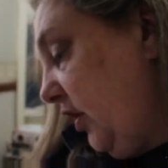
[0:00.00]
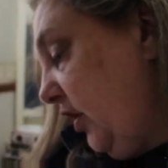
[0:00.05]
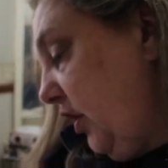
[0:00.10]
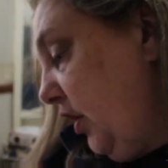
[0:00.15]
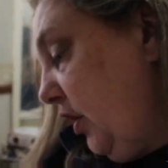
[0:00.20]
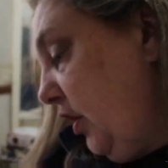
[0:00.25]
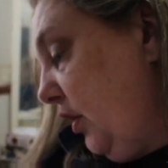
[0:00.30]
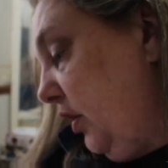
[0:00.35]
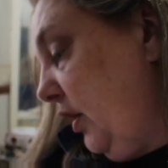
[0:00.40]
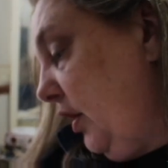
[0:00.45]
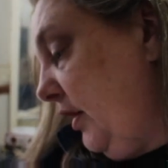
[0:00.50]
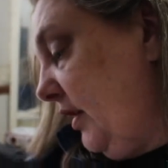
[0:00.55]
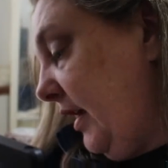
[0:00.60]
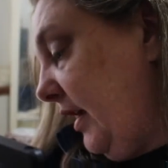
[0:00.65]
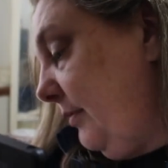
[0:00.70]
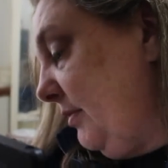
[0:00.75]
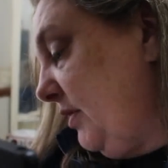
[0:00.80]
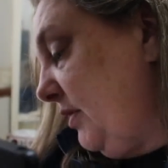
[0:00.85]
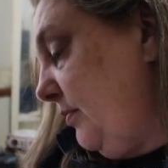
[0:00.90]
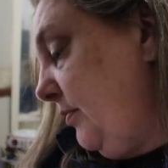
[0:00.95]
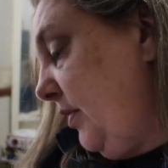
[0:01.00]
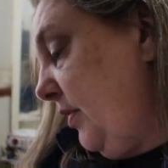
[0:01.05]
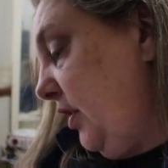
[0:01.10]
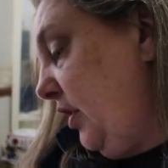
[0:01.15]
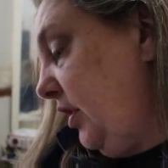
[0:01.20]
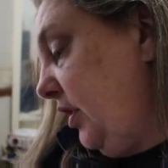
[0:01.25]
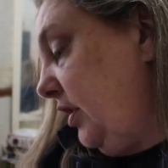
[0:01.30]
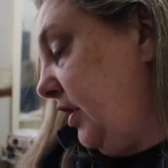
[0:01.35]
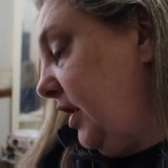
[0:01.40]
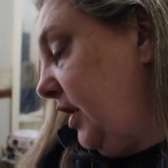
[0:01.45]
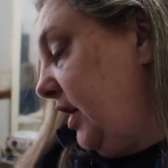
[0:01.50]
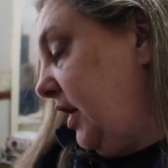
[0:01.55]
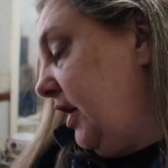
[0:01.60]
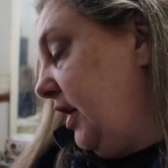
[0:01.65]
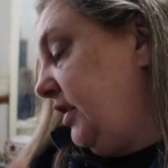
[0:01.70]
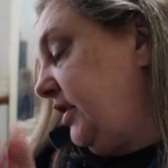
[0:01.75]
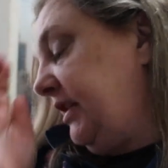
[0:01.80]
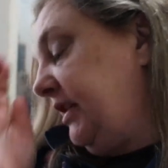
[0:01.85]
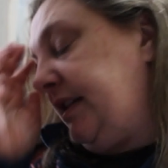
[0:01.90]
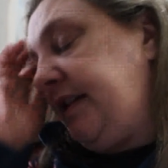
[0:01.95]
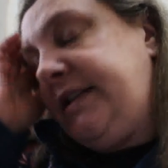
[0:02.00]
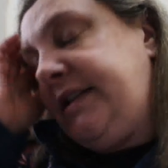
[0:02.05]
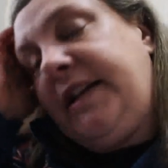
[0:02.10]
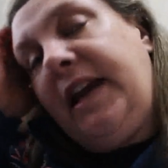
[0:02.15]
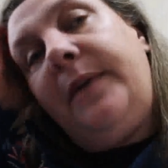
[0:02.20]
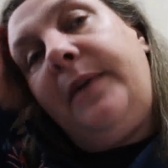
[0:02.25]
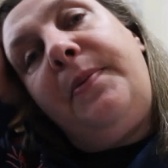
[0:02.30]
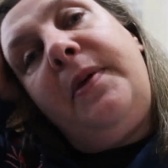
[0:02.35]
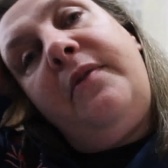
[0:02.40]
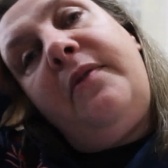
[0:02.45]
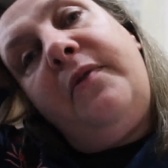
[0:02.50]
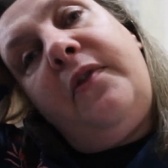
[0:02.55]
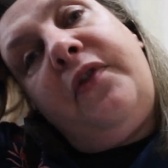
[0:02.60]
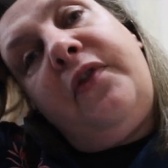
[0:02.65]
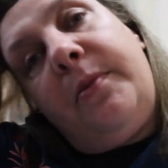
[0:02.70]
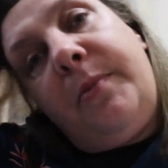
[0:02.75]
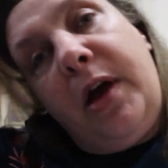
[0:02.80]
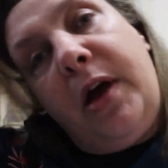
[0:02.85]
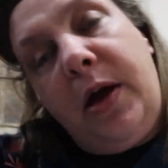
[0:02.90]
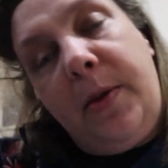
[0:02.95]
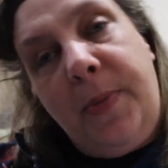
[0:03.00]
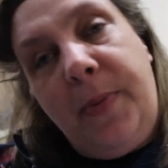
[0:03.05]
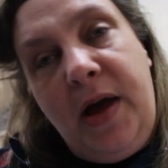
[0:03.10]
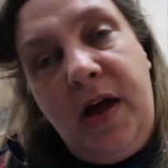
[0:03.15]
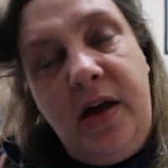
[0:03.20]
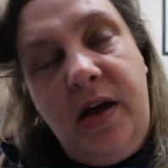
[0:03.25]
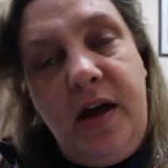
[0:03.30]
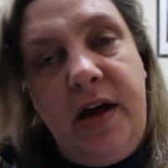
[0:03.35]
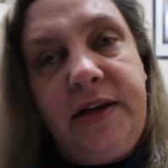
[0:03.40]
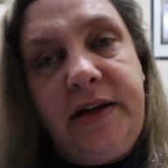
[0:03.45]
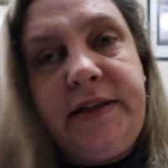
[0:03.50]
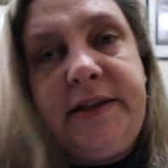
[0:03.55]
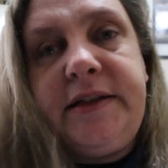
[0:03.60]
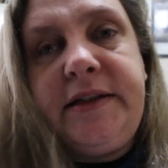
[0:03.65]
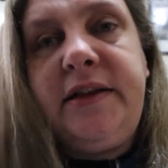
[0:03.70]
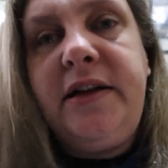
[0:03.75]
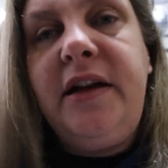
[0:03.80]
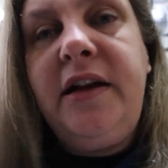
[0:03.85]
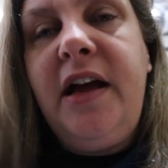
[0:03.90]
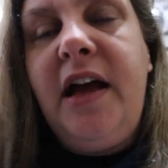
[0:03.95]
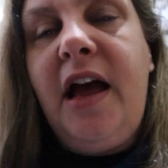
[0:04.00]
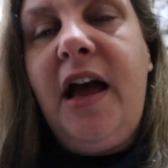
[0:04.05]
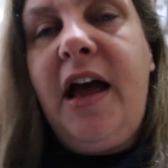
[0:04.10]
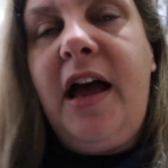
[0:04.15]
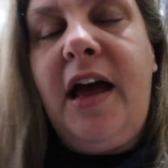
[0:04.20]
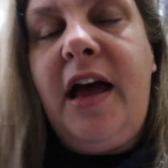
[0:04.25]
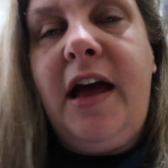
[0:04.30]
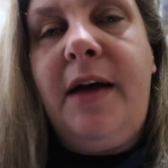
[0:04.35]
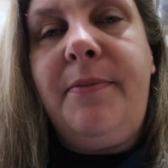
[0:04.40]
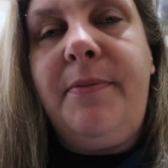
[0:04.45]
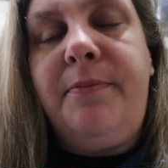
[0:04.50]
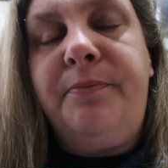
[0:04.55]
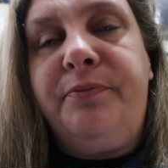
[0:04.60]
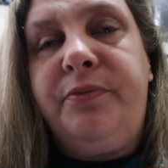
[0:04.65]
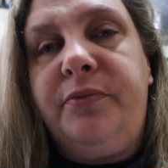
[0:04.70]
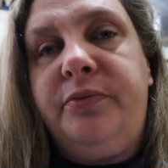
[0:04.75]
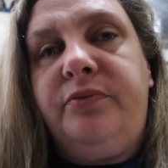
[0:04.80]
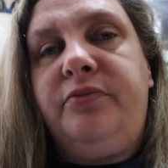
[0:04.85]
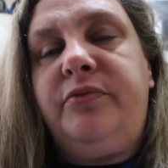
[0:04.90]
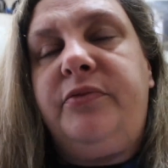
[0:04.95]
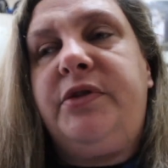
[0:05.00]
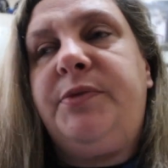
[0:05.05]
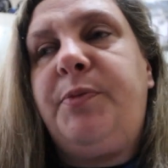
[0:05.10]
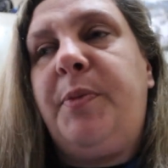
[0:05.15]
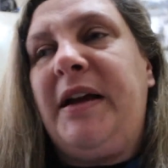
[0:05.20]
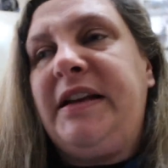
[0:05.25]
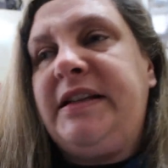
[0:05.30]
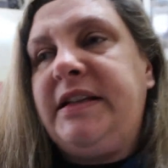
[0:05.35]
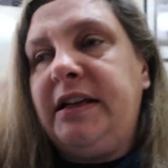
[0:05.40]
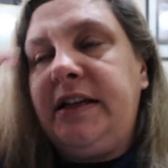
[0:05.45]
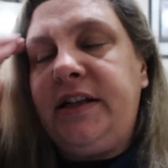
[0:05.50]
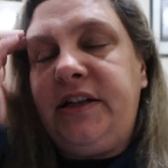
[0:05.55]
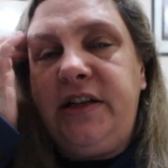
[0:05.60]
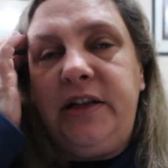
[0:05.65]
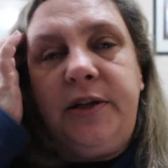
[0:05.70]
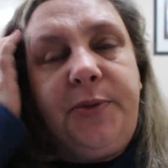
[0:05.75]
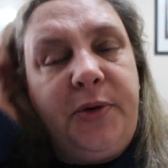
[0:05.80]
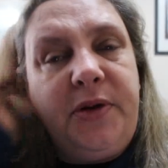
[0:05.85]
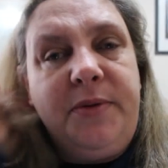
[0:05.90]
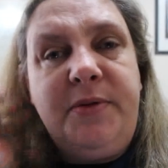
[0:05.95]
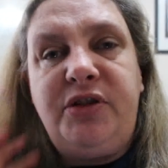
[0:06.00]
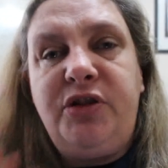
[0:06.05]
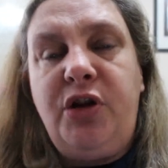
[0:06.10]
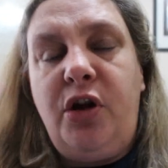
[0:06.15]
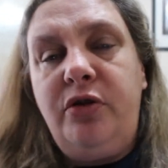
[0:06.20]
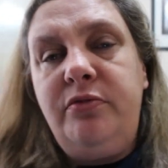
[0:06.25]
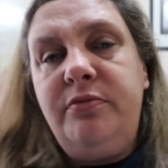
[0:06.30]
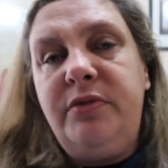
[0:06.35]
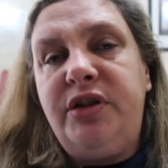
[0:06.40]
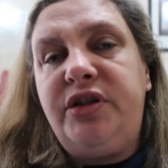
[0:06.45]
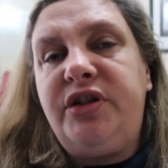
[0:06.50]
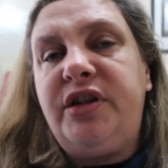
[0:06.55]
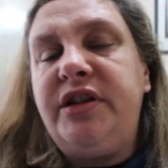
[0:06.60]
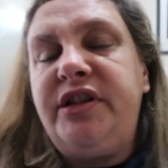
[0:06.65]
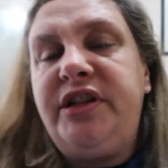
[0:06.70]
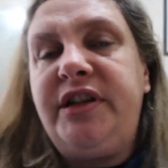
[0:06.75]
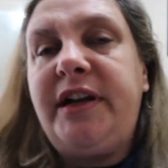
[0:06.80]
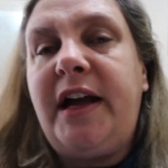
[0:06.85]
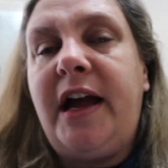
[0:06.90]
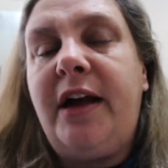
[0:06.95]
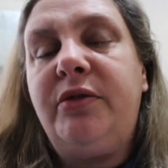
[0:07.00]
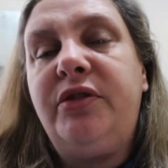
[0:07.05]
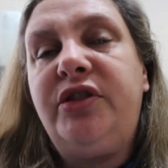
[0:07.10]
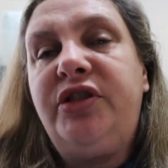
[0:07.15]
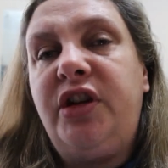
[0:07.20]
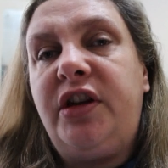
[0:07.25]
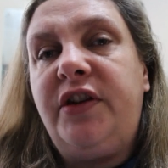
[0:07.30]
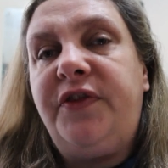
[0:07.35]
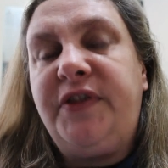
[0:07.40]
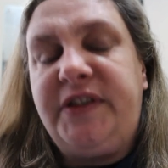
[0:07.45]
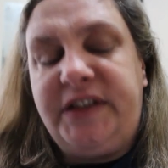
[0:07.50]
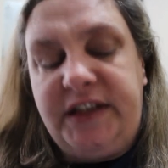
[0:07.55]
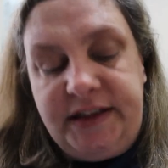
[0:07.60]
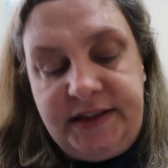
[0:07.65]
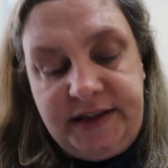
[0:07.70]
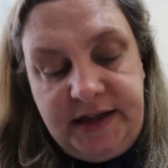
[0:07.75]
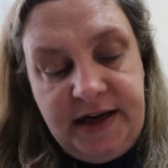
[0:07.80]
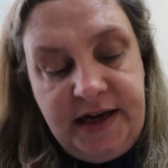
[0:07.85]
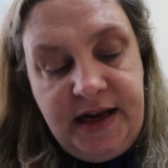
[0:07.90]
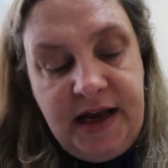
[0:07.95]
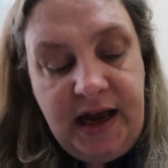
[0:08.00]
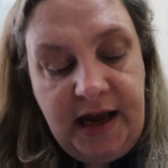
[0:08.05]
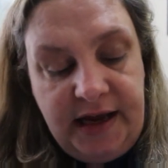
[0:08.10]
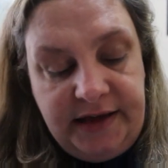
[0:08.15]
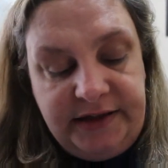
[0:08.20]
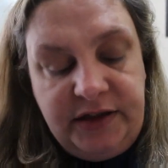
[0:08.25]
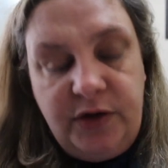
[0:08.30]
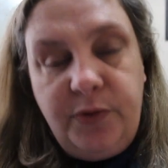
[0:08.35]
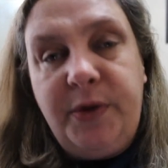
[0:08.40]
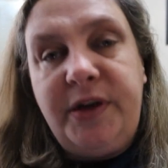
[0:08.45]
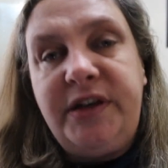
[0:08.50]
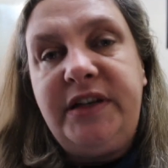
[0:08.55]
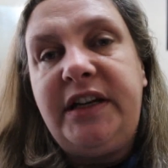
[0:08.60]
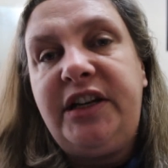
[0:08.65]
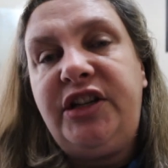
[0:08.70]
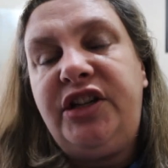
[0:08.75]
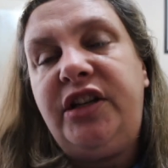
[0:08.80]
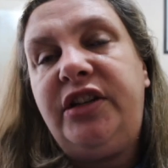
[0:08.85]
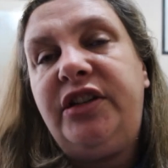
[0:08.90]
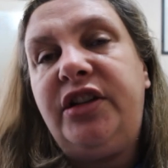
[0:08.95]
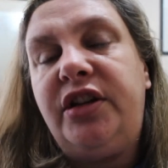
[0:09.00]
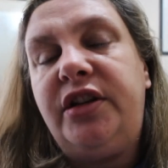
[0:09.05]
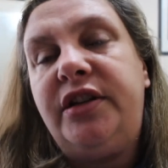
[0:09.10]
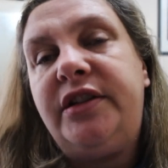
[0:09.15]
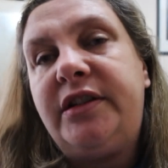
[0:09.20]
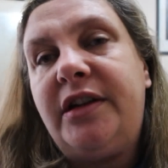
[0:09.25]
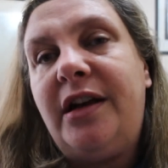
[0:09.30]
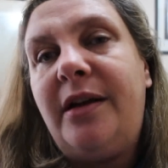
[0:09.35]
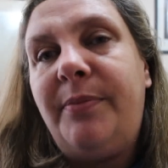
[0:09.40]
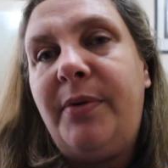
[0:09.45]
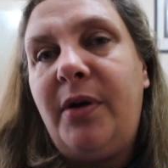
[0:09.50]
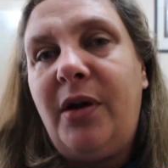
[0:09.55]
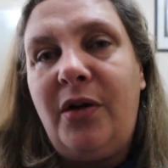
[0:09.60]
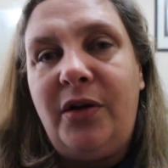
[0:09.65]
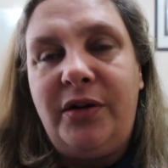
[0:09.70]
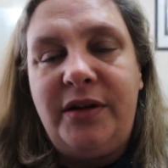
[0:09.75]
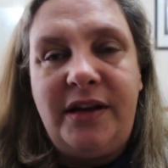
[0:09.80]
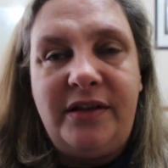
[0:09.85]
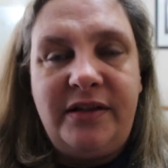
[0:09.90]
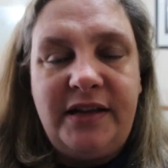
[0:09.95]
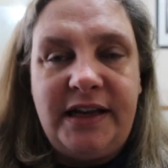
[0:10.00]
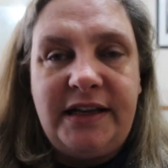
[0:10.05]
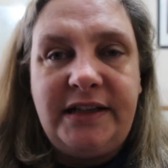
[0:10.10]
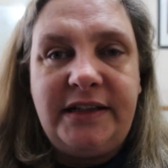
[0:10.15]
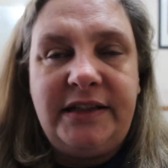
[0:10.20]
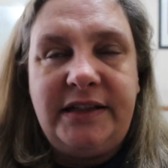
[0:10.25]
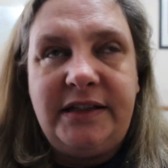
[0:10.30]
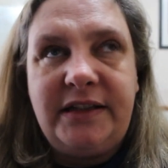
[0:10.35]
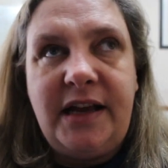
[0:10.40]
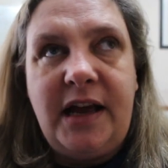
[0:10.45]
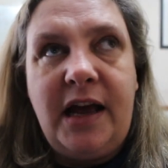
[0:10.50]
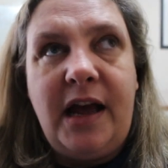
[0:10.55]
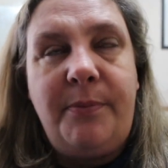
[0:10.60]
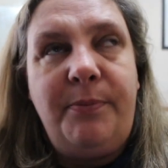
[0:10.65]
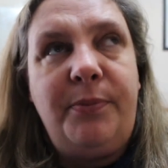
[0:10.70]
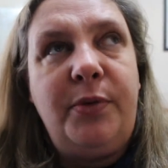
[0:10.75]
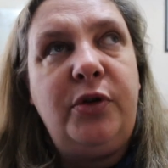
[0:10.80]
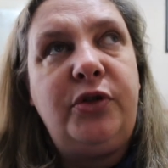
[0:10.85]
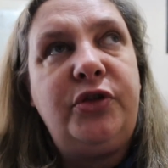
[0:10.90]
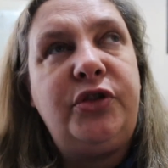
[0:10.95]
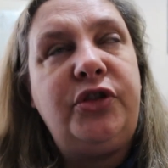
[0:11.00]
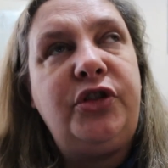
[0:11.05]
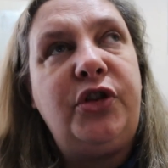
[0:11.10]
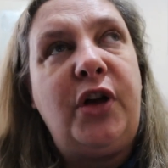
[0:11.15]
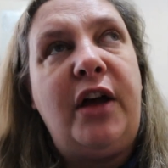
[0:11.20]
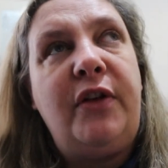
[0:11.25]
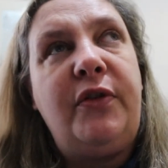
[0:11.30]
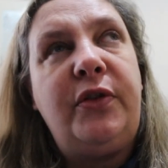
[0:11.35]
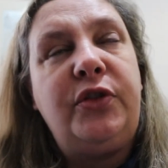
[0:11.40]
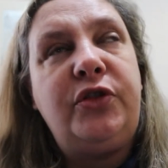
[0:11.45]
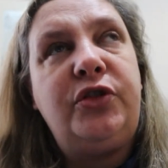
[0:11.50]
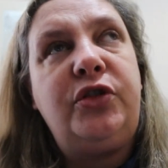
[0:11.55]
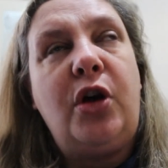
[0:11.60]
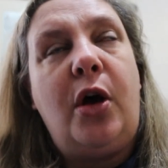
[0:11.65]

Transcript: girl named Merle. She's escaping from her past. Basically, she's pretty much homeless and she couch surfaces until one day she turns up on this bookshop